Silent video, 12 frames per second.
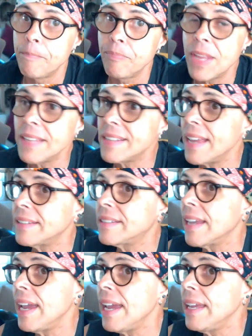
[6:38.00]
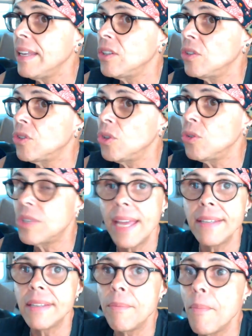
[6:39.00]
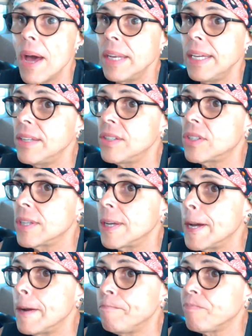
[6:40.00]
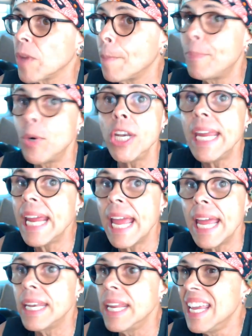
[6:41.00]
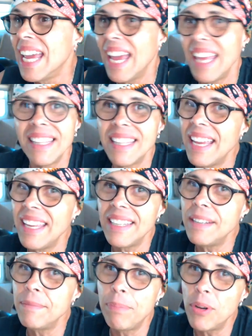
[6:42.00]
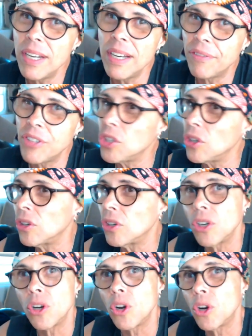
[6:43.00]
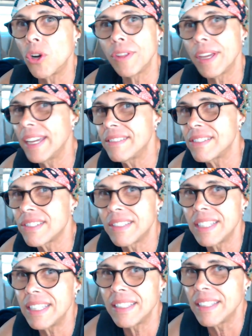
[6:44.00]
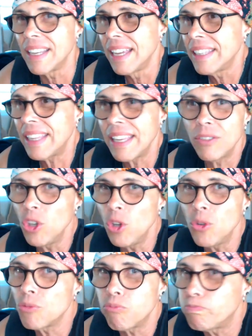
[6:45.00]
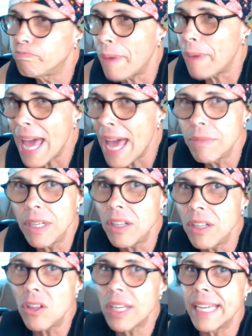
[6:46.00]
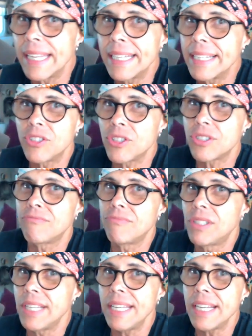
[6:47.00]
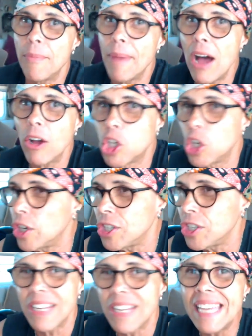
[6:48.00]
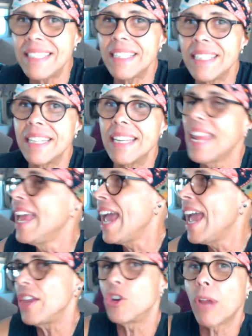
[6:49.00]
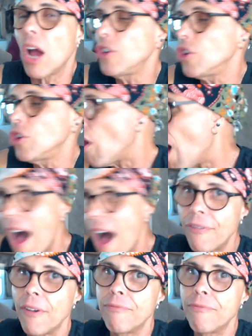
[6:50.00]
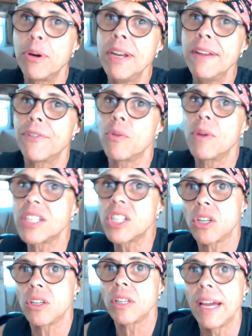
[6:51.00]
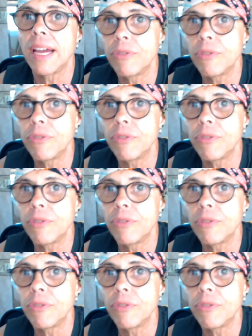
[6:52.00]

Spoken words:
That's like saying you taste somebody's pudding and they didn't put enough sugar, or they just didn't, they used bad milk and it just didn't come out good, and you tasted it and you're off of pudding for the rest of your life.